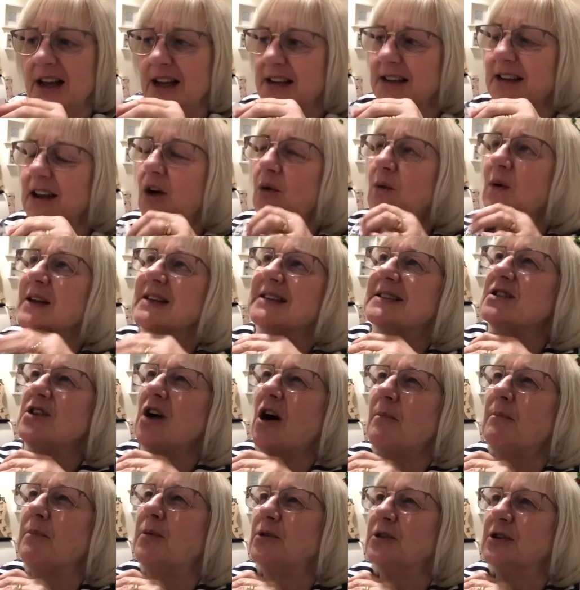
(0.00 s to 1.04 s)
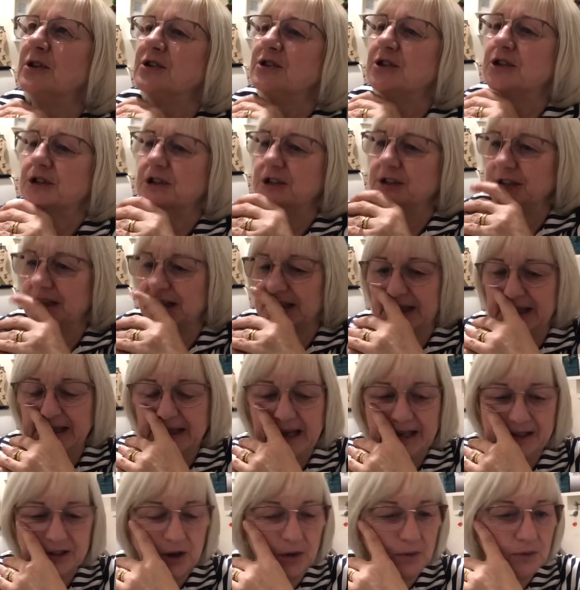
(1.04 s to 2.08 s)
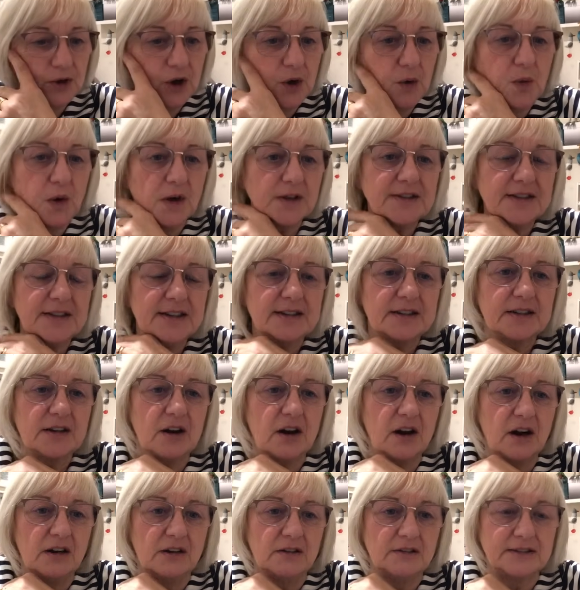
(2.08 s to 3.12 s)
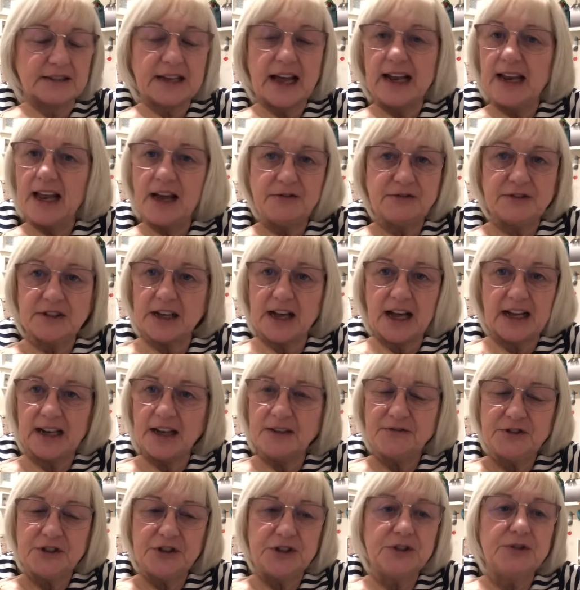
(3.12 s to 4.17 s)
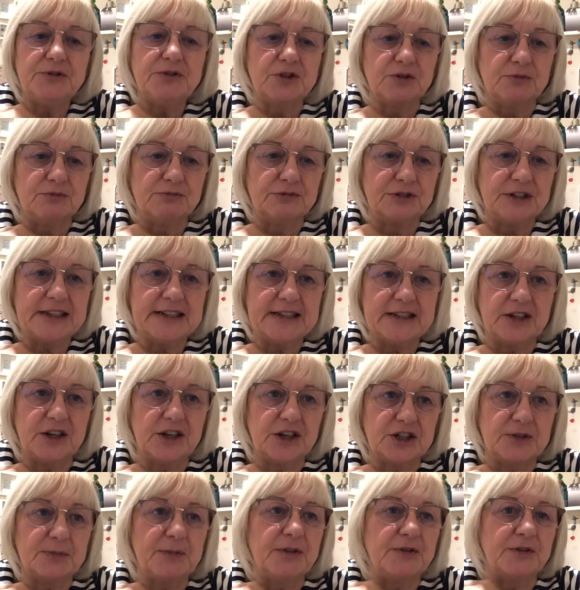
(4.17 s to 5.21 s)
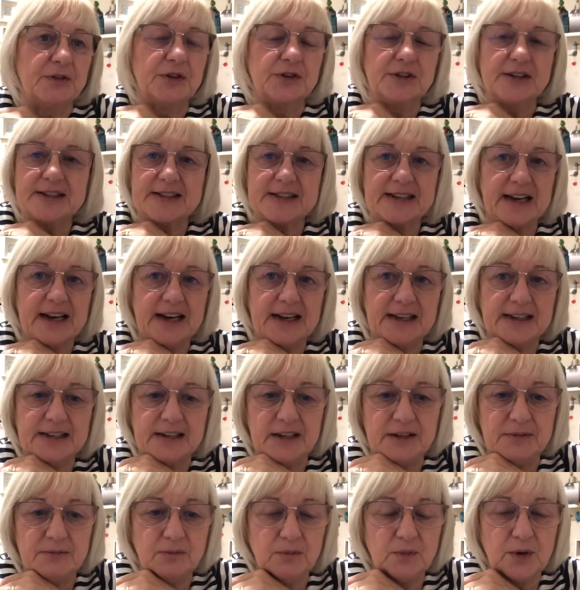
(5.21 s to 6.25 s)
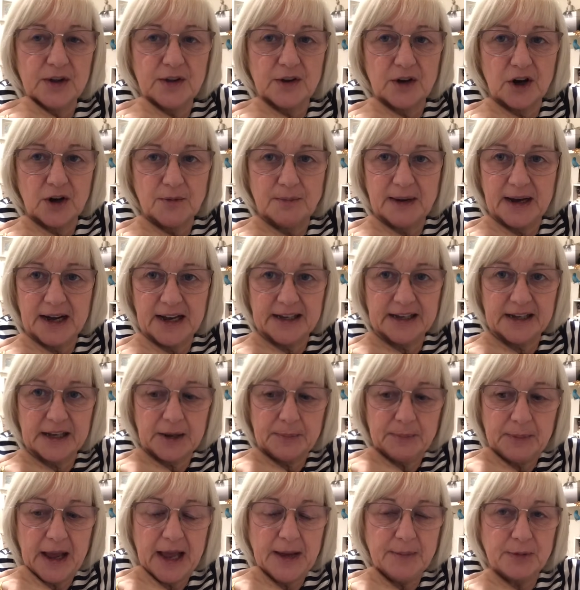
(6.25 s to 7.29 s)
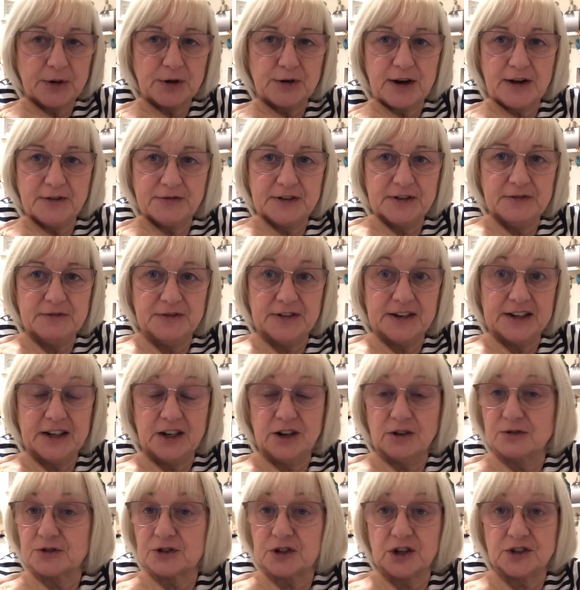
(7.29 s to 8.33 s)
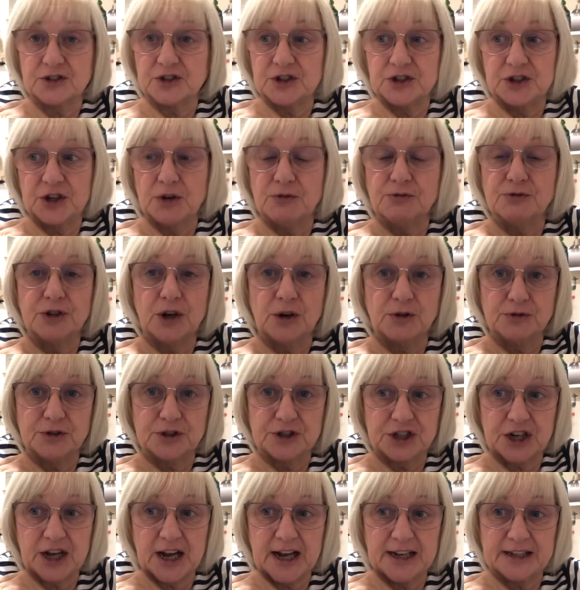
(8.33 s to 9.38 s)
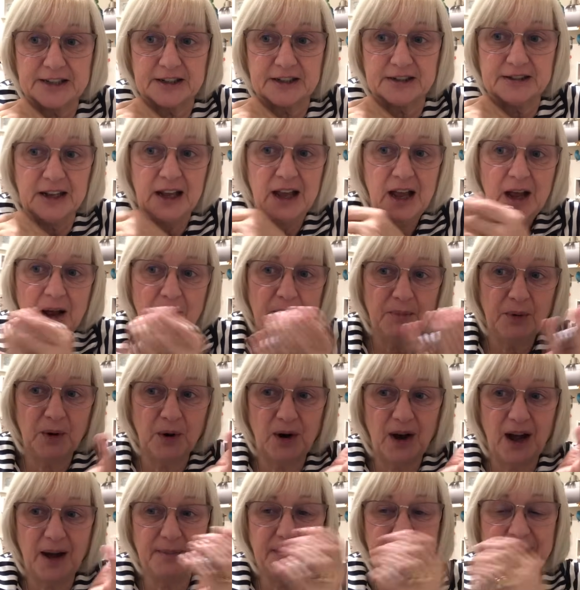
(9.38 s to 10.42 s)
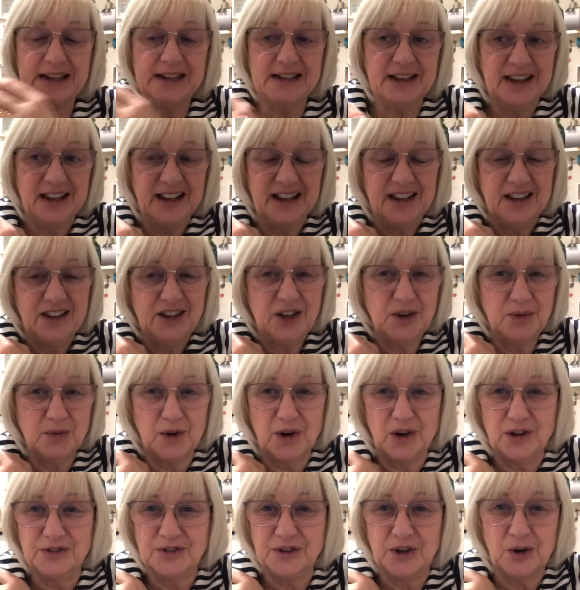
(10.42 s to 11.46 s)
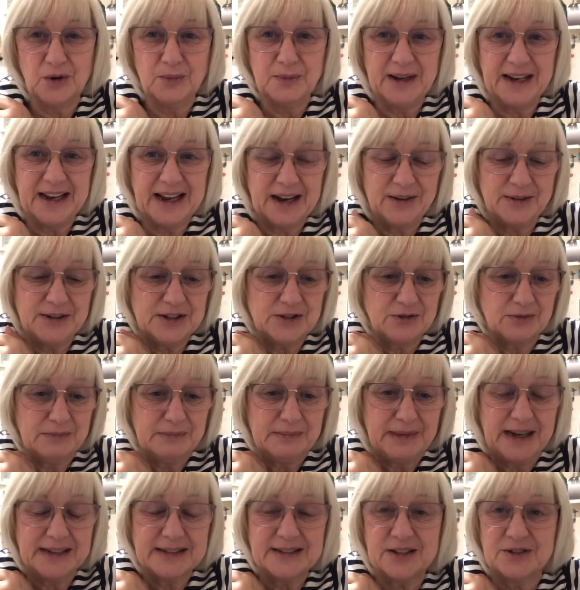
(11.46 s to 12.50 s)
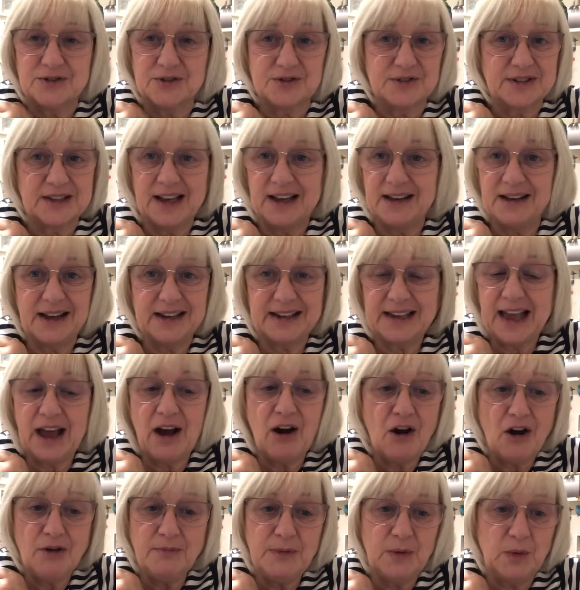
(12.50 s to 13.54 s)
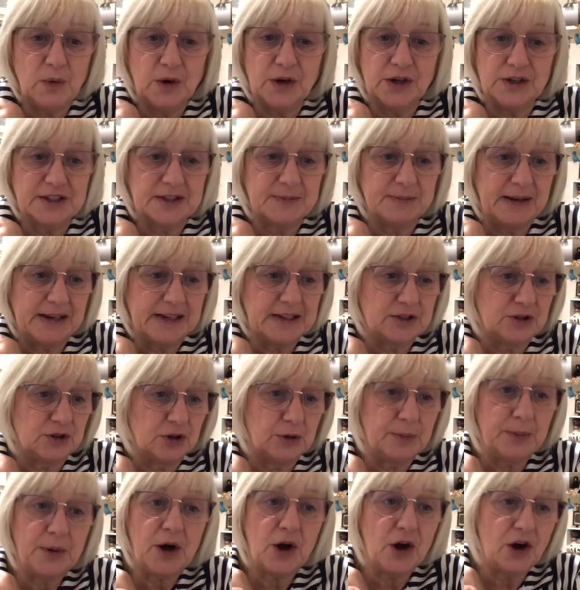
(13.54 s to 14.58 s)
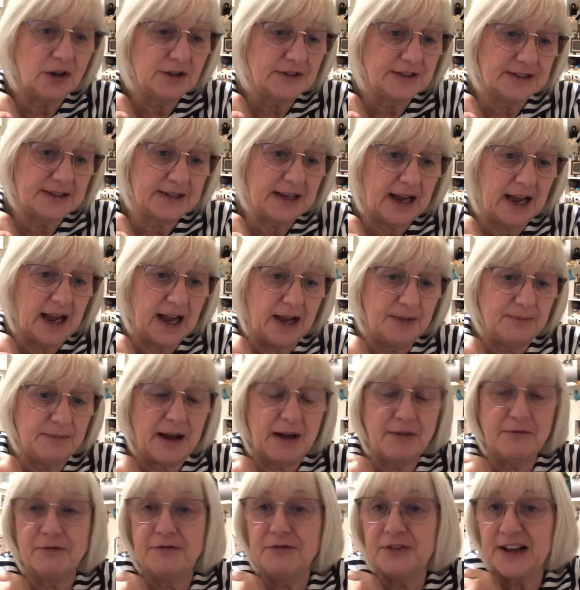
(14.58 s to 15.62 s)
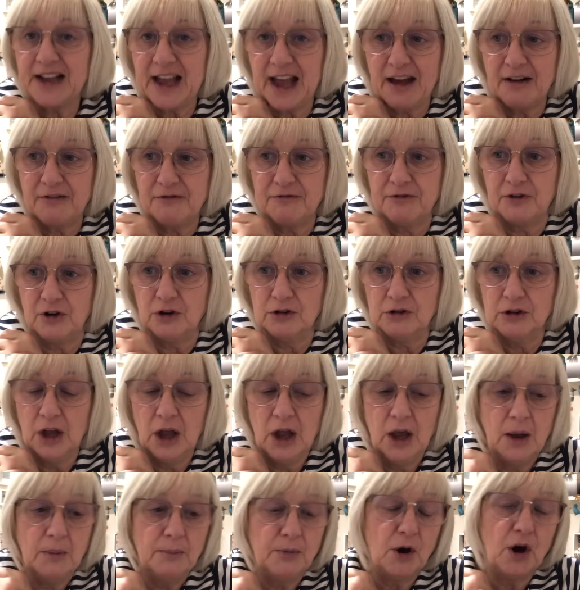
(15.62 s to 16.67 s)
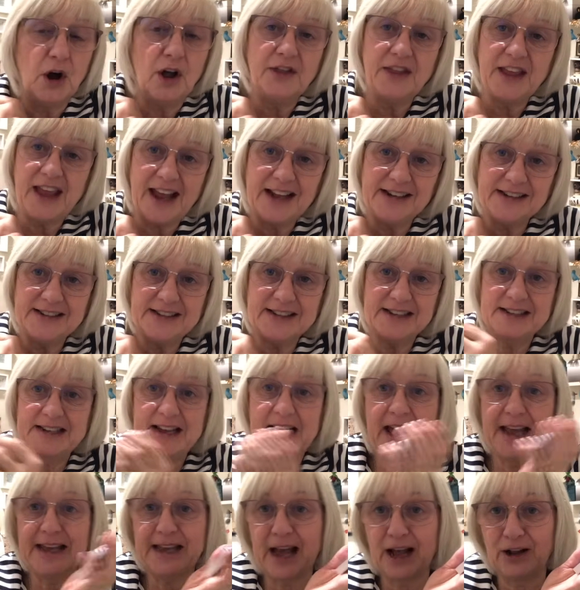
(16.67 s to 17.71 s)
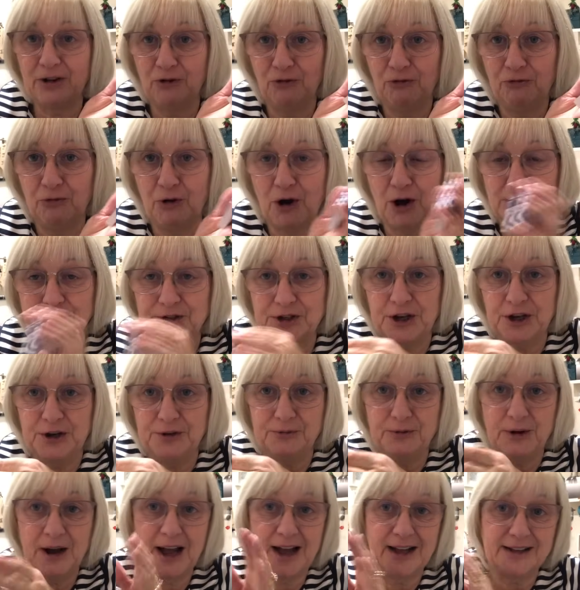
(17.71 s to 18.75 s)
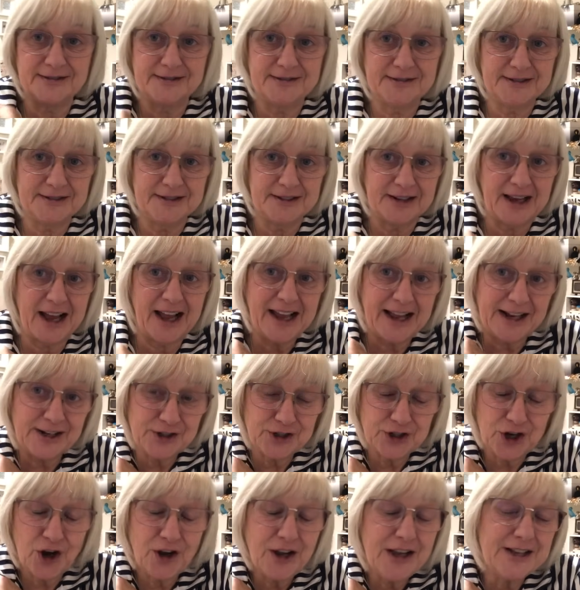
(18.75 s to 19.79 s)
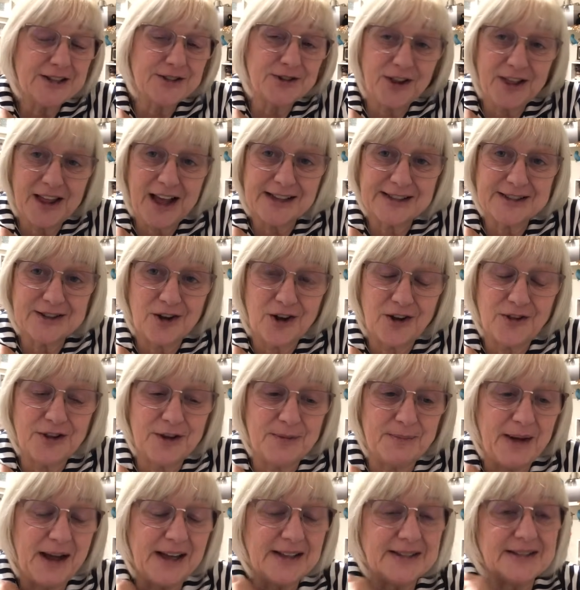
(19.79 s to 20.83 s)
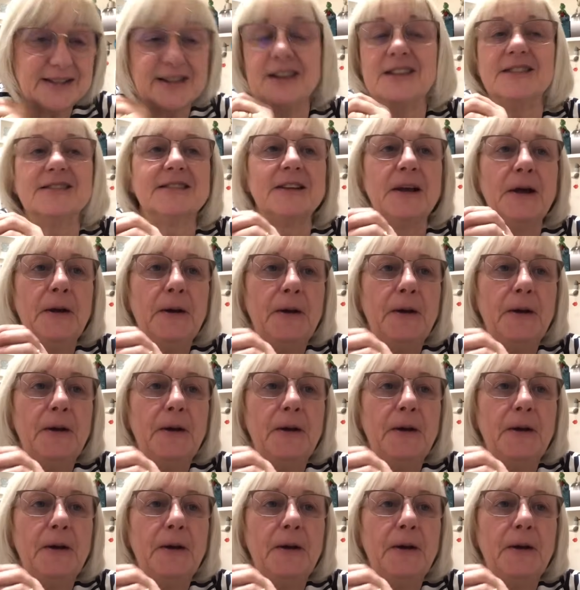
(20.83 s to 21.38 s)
No, it's not bullet journaling. I don't know what it's called. I'll have to do some research before I start with all my paper crafting videos, because I don't know the jargon. But I mean, you all know me now. It don't matter, does it? I get all my words mixed up all the time. I'm forgetful. But at the end of the day, I love what I do and I enjoy it. So that's all that matters.